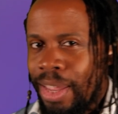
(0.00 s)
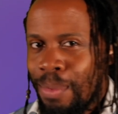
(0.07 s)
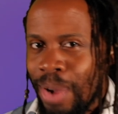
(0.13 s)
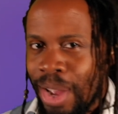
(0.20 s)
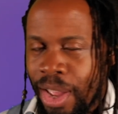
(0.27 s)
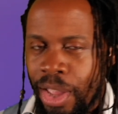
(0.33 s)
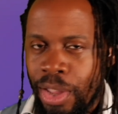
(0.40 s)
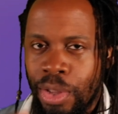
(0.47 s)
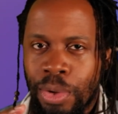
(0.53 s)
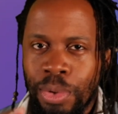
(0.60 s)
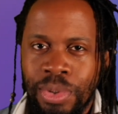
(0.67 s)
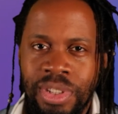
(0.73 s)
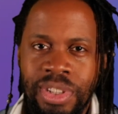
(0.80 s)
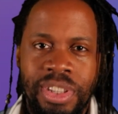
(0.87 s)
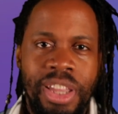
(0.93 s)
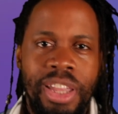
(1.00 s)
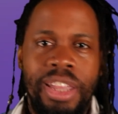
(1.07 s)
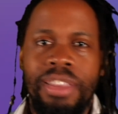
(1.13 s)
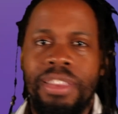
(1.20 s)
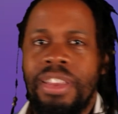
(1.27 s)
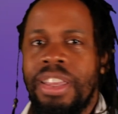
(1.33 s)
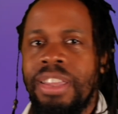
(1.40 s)
where you see
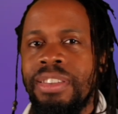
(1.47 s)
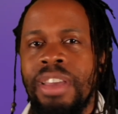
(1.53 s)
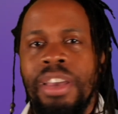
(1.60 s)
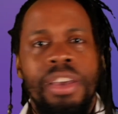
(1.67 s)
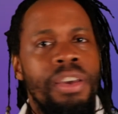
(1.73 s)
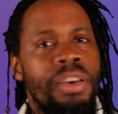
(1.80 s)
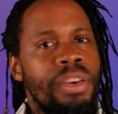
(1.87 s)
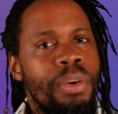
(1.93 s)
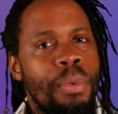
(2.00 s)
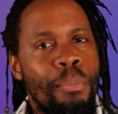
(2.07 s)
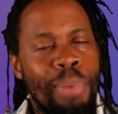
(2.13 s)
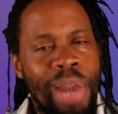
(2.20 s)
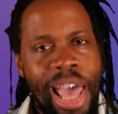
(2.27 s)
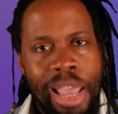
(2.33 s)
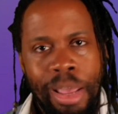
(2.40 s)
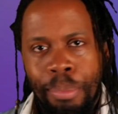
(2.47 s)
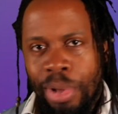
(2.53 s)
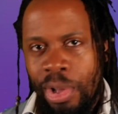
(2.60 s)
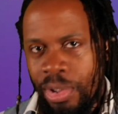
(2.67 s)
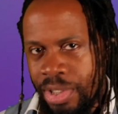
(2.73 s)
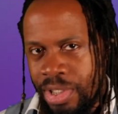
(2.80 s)
these black box